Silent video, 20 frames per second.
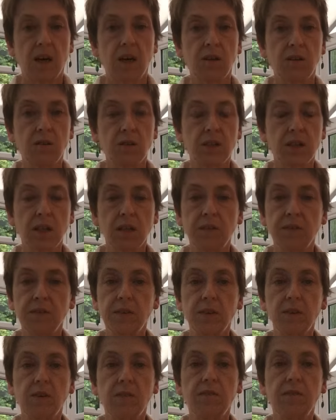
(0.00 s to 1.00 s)
I also
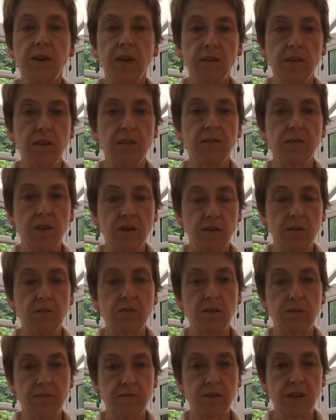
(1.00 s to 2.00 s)
feel very, very
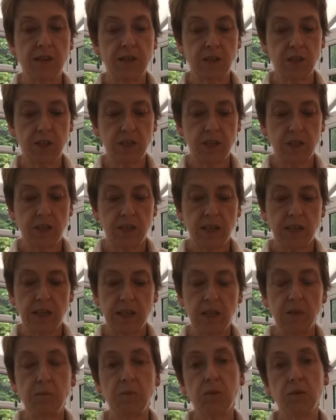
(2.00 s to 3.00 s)
refreshed
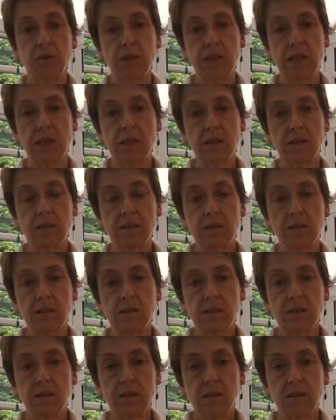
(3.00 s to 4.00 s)
in the morning,
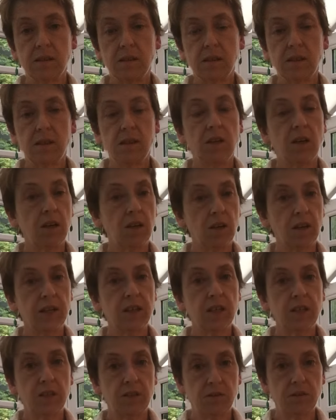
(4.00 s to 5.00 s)
not
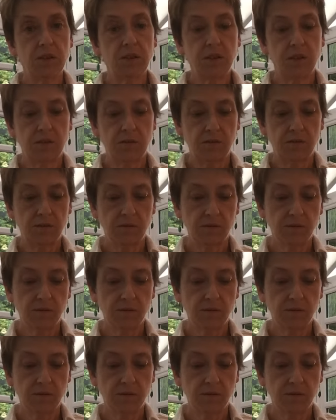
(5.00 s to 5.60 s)
like I used to.